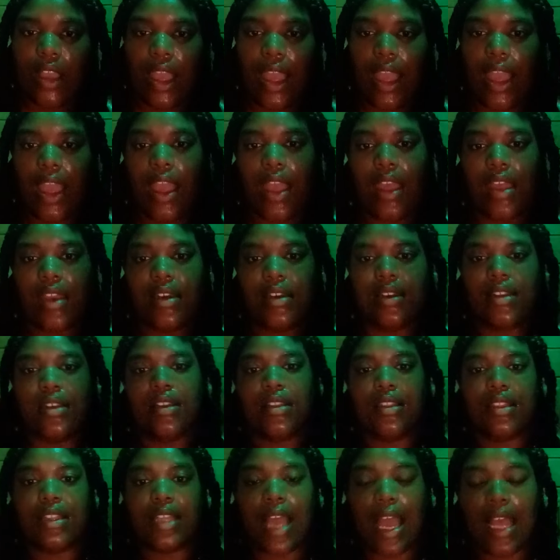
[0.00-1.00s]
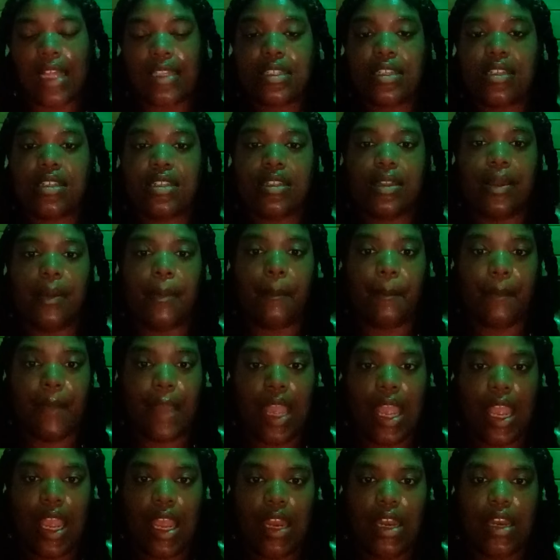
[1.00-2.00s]
And that's the
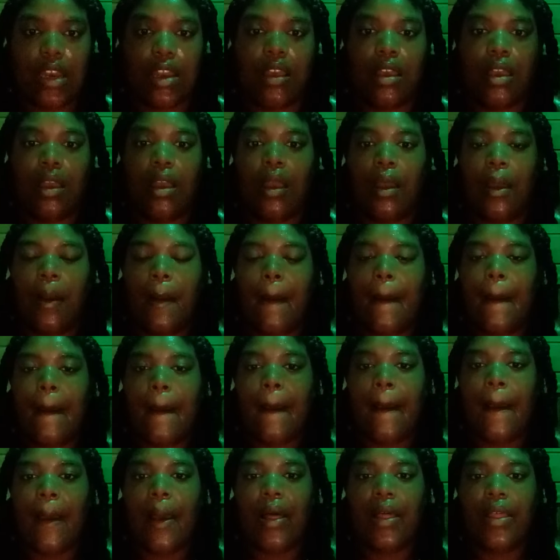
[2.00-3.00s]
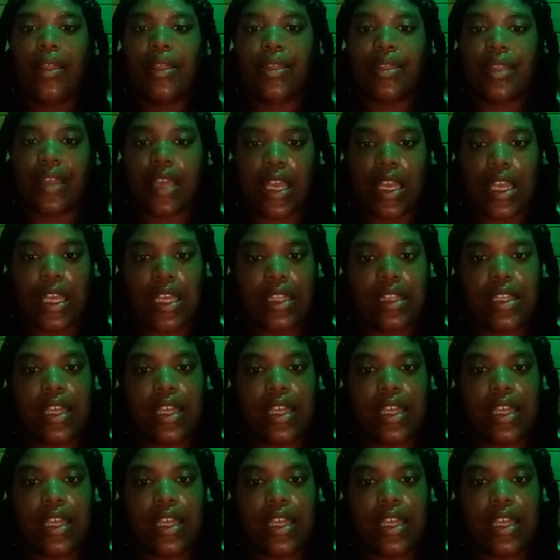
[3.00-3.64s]
main thing